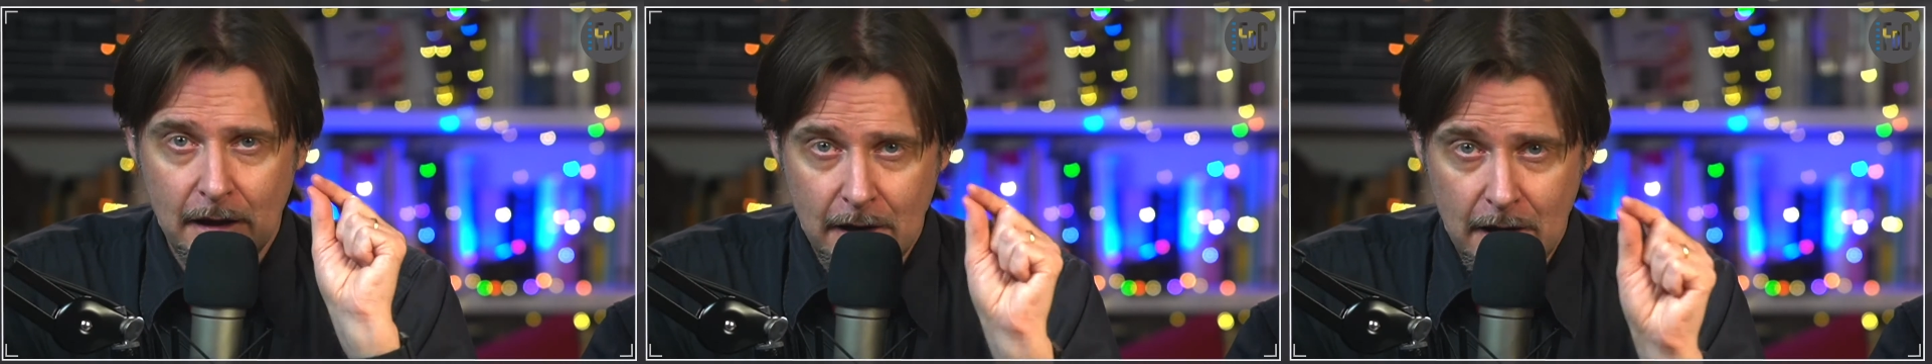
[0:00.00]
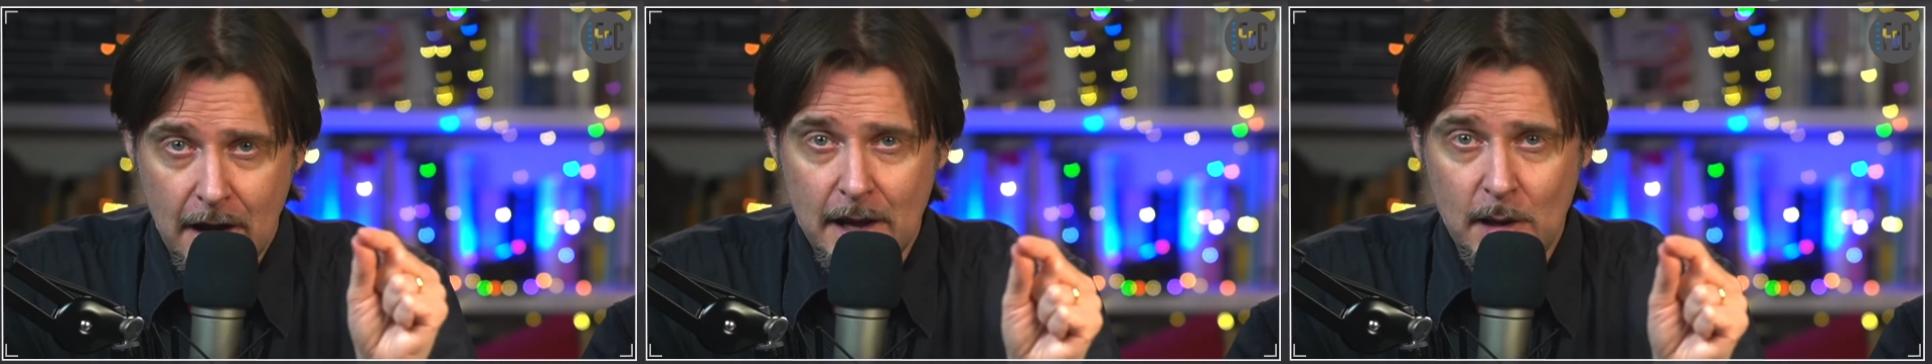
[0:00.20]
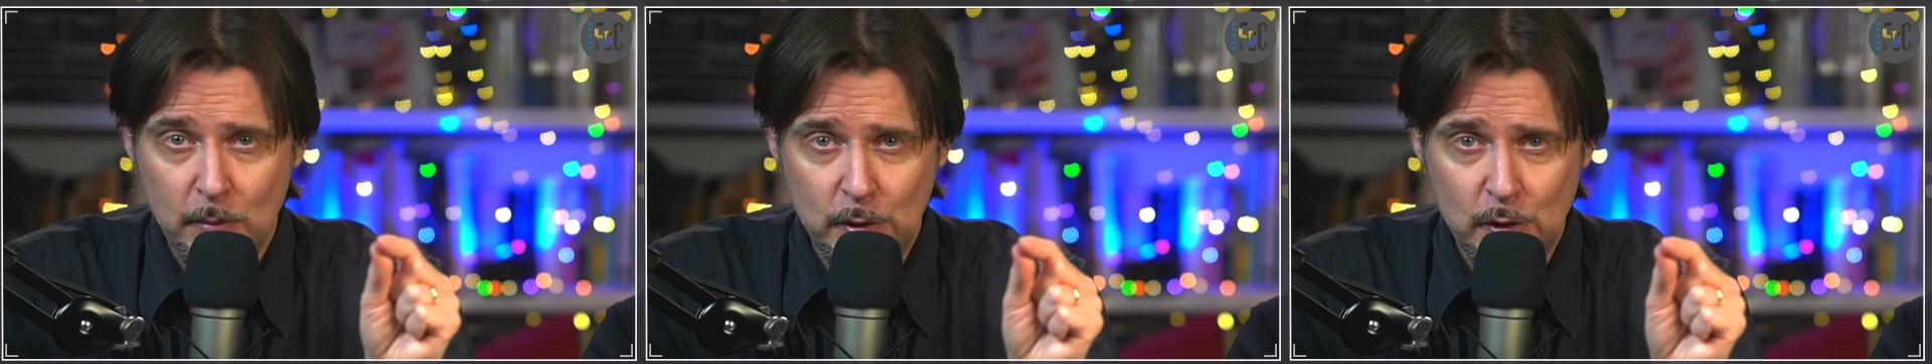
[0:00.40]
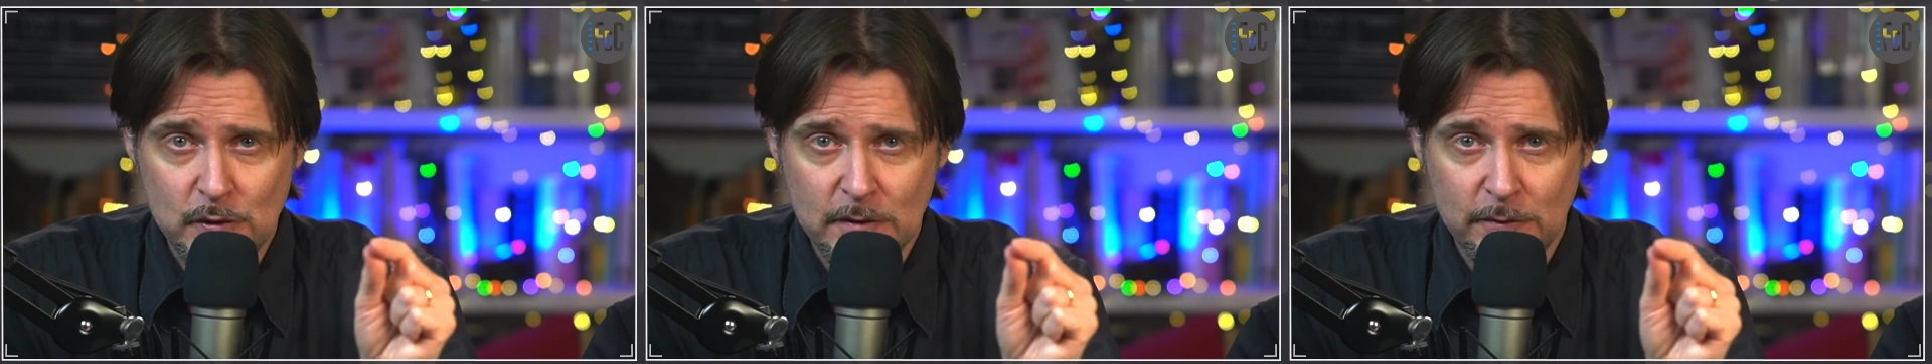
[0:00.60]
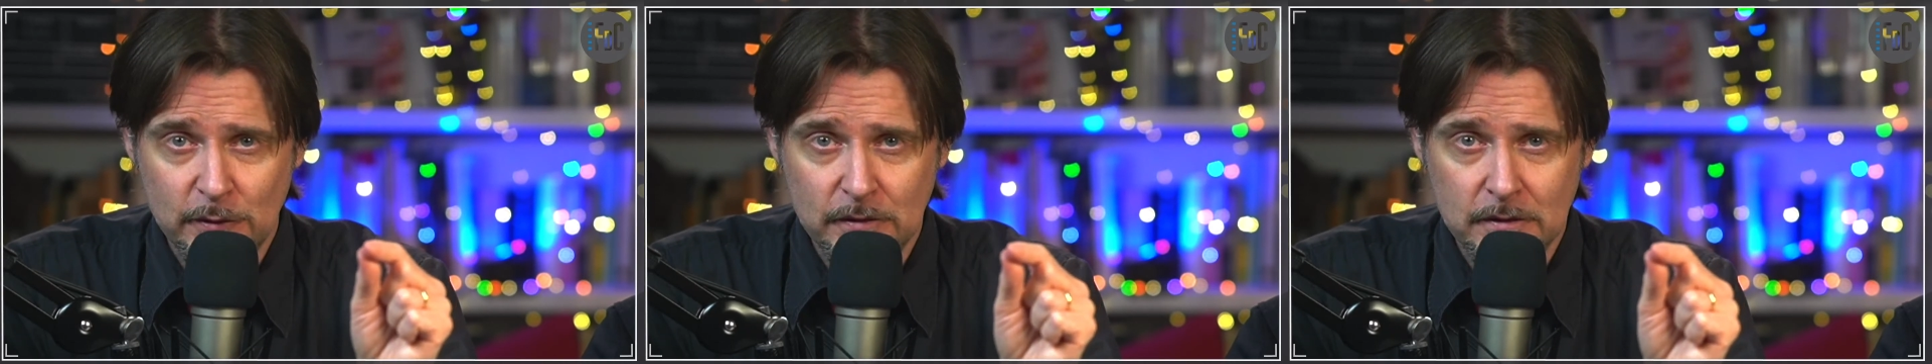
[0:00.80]
I am
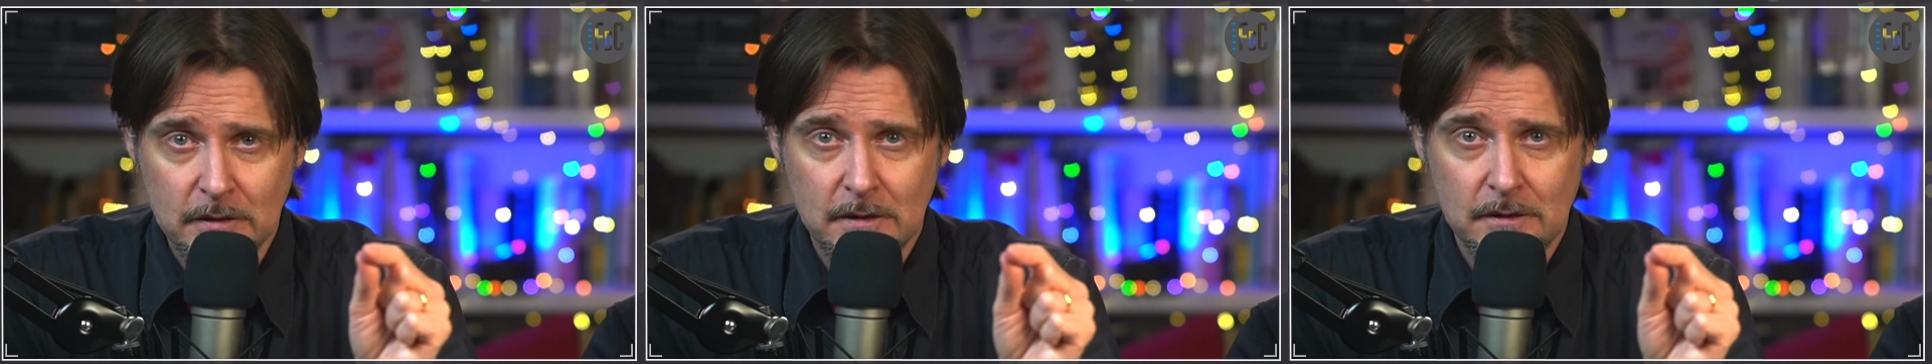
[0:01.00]
beautiful